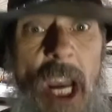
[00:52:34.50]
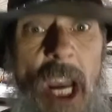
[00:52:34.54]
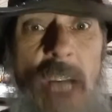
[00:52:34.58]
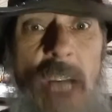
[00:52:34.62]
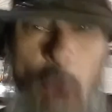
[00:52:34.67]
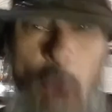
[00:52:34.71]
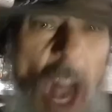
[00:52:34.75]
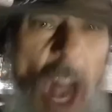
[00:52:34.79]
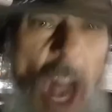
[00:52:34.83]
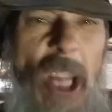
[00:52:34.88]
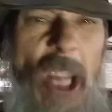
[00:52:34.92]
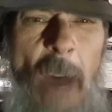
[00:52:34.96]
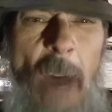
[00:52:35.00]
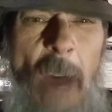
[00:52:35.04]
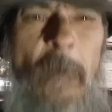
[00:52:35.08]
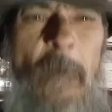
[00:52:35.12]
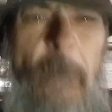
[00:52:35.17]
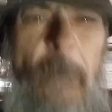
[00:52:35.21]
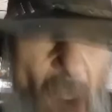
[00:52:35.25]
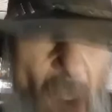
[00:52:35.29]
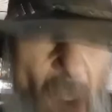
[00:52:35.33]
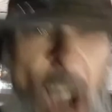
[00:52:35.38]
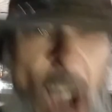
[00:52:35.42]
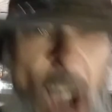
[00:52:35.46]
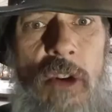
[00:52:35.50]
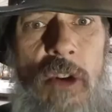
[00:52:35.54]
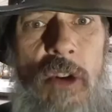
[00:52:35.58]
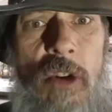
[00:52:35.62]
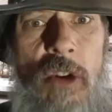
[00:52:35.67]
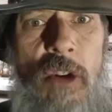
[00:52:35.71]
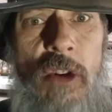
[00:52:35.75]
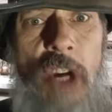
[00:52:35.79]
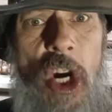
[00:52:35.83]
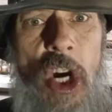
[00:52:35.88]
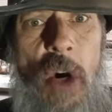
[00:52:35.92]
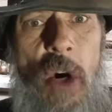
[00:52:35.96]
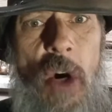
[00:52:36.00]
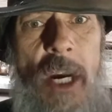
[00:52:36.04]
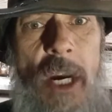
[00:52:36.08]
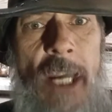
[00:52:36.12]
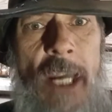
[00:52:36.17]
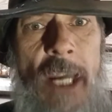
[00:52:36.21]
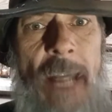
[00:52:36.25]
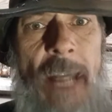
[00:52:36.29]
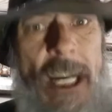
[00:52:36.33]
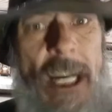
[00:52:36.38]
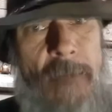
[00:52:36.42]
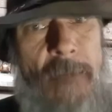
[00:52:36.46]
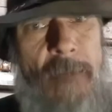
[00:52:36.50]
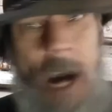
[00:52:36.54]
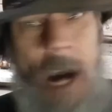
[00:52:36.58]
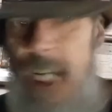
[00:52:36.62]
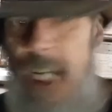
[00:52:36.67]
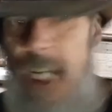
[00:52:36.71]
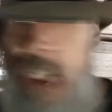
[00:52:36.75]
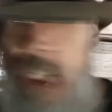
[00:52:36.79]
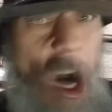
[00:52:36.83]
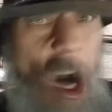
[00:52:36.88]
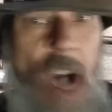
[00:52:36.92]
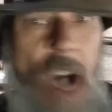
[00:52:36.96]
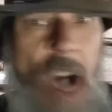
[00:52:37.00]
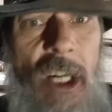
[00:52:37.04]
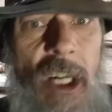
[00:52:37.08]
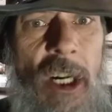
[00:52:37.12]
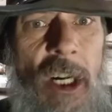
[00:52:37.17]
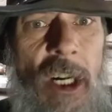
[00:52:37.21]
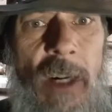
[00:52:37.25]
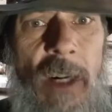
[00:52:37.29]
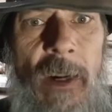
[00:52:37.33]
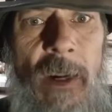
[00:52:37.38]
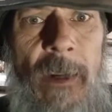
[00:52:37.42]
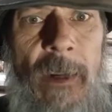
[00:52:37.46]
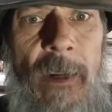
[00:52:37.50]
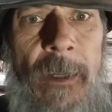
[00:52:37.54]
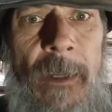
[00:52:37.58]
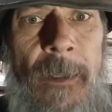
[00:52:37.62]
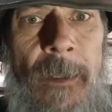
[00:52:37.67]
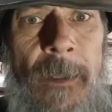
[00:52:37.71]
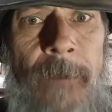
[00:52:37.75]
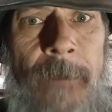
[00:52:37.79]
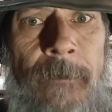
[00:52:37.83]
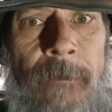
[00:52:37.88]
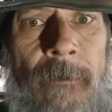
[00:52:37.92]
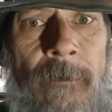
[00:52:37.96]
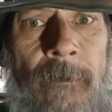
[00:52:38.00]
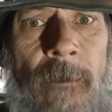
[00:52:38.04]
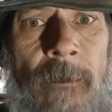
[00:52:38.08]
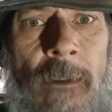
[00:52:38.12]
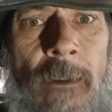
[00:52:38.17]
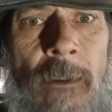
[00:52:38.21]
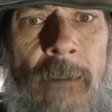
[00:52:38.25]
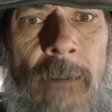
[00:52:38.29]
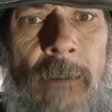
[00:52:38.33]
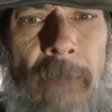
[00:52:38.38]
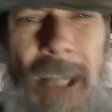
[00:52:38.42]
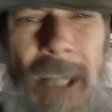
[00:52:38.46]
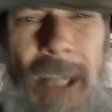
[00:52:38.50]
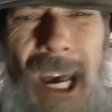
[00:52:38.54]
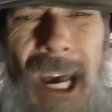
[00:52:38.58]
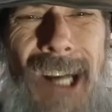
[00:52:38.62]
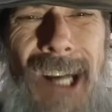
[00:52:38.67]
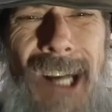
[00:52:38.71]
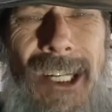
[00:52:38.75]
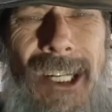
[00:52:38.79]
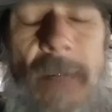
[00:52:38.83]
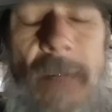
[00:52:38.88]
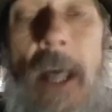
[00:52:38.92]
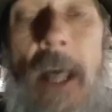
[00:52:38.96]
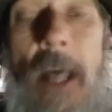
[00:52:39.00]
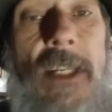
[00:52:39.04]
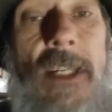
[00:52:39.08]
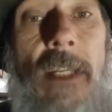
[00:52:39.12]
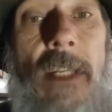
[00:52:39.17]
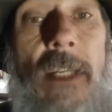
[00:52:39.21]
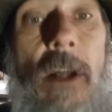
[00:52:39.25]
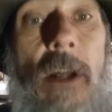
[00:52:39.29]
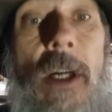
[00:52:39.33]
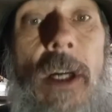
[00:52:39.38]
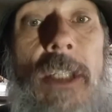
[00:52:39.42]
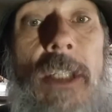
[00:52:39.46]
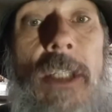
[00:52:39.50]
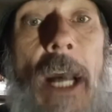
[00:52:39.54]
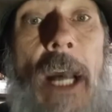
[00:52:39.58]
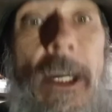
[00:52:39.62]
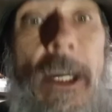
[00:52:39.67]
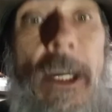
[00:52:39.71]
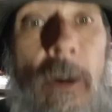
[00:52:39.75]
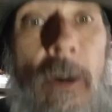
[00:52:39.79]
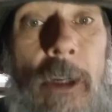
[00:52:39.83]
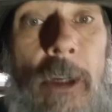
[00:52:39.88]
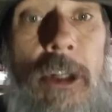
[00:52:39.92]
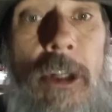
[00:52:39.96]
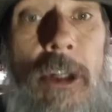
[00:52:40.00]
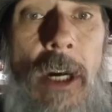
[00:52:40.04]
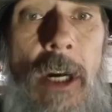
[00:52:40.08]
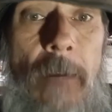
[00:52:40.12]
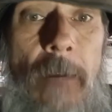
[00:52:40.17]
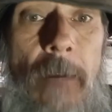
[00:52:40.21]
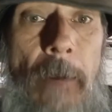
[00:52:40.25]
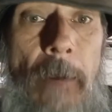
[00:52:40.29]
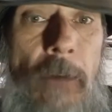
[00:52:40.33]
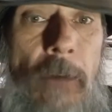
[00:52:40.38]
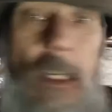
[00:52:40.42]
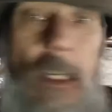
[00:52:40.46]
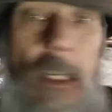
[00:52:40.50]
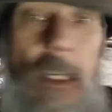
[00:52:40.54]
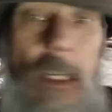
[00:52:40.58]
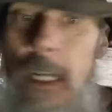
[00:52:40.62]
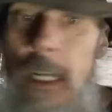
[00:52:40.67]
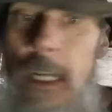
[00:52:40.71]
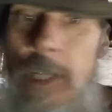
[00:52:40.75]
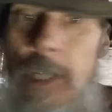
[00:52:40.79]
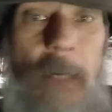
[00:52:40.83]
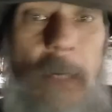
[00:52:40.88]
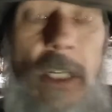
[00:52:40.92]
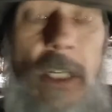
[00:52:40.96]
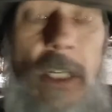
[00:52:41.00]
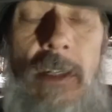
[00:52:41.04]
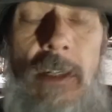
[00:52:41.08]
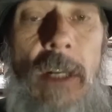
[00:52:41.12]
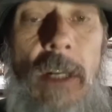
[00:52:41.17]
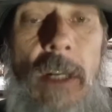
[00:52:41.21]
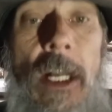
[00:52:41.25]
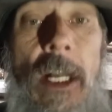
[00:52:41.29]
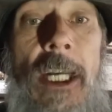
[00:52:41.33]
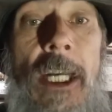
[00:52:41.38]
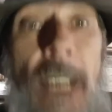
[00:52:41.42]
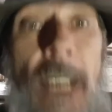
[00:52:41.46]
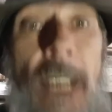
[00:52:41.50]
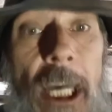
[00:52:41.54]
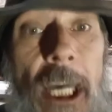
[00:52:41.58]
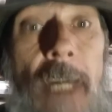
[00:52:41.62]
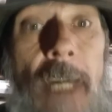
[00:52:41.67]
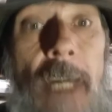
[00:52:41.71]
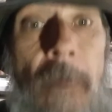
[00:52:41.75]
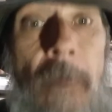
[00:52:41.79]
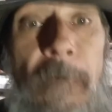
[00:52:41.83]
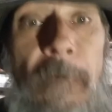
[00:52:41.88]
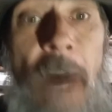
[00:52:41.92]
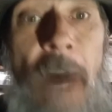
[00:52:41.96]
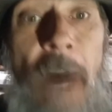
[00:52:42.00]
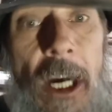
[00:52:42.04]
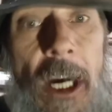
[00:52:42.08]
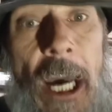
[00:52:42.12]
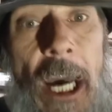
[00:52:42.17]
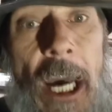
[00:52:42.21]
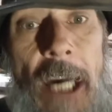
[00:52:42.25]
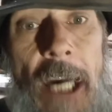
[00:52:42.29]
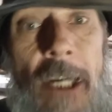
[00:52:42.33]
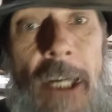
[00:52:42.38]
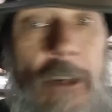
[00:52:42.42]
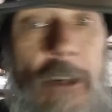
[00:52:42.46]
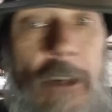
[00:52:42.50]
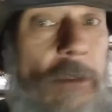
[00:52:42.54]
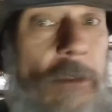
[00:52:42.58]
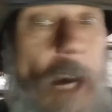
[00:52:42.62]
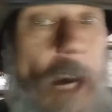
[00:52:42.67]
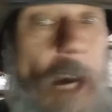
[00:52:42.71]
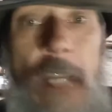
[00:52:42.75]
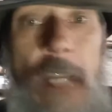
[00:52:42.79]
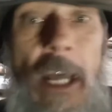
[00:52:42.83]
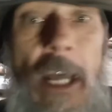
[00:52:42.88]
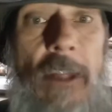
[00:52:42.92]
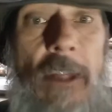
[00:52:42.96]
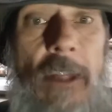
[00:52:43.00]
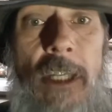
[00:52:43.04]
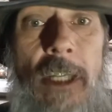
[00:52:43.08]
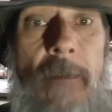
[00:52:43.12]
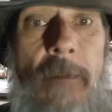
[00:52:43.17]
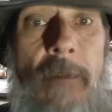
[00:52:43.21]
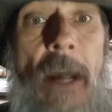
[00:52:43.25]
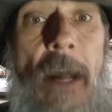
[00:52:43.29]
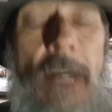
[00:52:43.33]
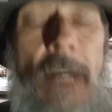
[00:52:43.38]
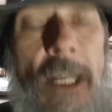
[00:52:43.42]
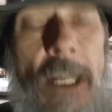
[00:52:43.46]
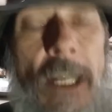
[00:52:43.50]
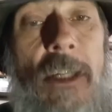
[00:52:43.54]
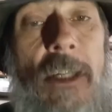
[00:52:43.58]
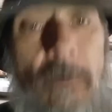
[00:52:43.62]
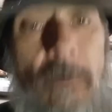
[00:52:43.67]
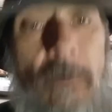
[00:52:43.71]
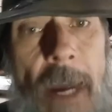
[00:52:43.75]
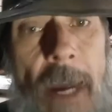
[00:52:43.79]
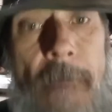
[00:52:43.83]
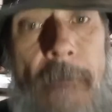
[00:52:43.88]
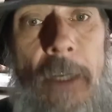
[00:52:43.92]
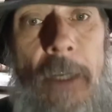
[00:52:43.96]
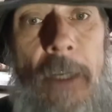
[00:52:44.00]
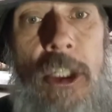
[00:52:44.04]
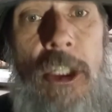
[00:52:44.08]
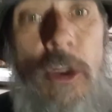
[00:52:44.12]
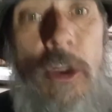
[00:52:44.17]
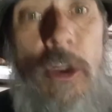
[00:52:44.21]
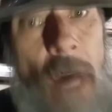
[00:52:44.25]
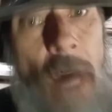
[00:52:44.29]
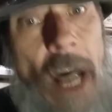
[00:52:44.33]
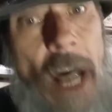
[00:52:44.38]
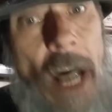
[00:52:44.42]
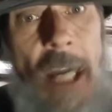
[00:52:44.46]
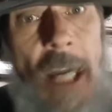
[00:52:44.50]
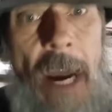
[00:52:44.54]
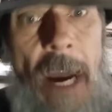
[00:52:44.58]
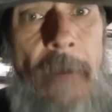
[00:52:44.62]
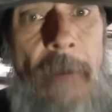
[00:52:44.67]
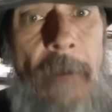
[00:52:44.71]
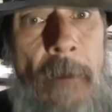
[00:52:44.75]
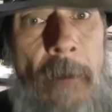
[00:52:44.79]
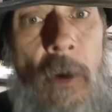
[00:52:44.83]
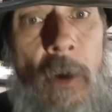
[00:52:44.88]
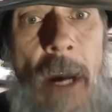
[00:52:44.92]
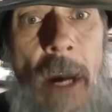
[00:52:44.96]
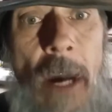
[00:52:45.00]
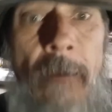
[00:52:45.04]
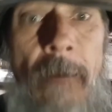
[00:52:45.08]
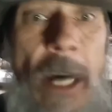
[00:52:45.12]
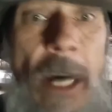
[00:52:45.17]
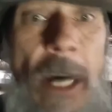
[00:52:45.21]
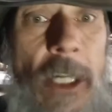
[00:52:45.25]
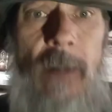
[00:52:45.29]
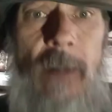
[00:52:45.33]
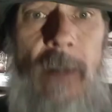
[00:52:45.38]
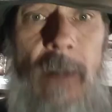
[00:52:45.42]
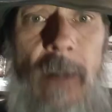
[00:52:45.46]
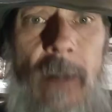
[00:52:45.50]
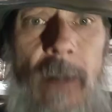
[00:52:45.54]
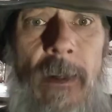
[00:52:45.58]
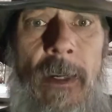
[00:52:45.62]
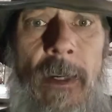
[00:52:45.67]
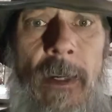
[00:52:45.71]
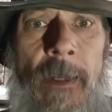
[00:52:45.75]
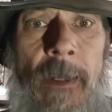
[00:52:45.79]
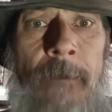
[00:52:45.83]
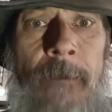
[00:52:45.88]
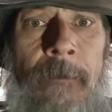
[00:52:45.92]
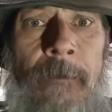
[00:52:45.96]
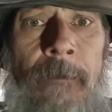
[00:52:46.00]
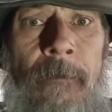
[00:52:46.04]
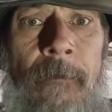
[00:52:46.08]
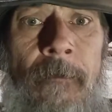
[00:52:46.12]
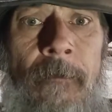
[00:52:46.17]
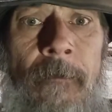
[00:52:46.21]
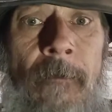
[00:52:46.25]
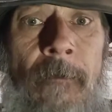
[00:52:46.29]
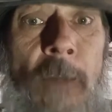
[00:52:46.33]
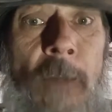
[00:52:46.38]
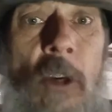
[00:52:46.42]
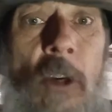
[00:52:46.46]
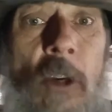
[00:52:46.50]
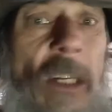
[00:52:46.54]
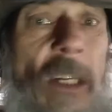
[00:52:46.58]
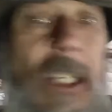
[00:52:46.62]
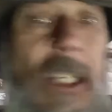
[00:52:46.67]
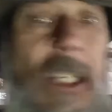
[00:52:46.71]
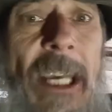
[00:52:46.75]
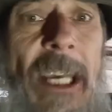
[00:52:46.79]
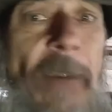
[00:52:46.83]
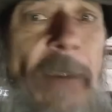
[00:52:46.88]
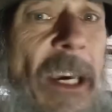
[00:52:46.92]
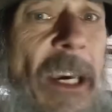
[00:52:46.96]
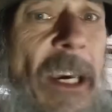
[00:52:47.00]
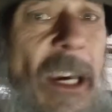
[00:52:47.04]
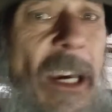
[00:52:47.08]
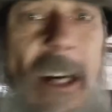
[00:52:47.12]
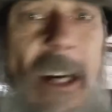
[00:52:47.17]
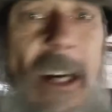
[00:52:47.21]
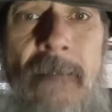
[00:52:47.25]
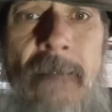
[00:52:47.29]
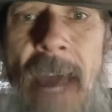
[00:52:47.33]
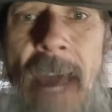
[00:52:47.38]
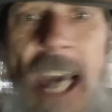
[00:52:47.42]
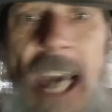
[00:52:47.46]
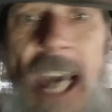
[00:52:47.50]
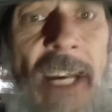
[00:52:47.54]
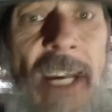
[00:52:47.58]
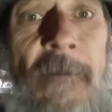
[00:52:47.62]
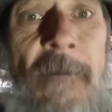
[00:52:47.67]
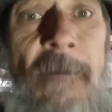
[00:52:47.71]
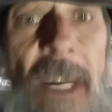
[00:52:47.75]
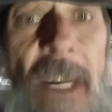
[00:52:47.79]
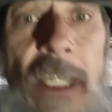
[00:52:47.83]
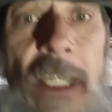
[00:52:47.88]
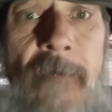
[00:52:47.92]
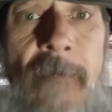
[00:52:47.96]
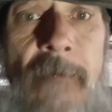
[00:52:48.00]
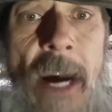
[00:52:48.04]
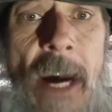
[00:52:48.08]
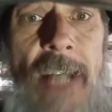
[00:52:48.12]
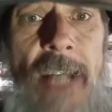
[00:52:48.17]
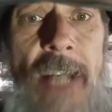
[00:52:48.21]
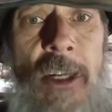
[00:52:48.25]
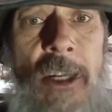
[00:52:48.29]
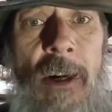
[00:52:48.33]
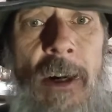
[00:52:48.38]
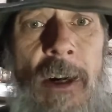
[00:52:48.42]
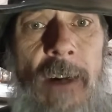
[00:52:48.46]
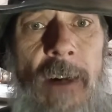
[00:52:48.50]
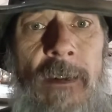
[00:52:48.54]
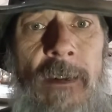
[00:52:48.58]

What the fuck are you doing? That's my daughter. But Dad, I said, look, so I know you're trying to be precious, but get him the fuck out of here. Do not let this man. He's a rapist. Do not have him around my daughter. You could leave. He could come back and victimize her.